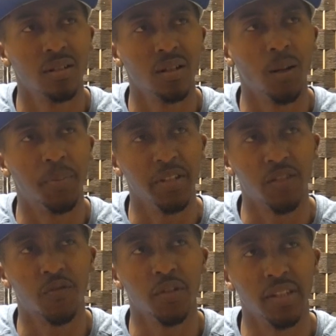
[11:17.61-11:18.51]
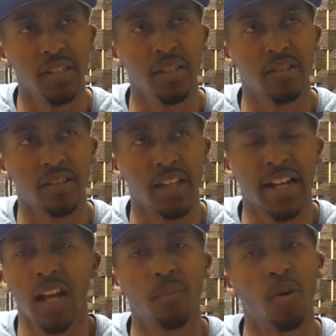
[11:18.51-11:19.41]
a piece for these, because I
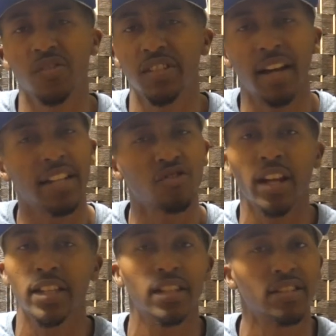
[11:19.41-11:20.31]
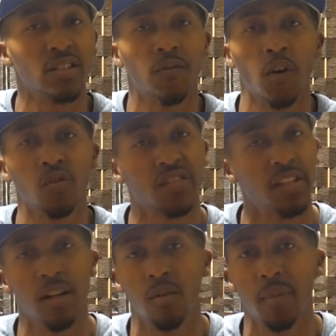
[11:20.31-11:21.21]
caught them on sale. I try to catch stuff on
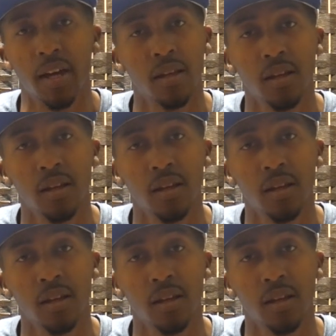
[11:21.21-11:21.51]
sale, man.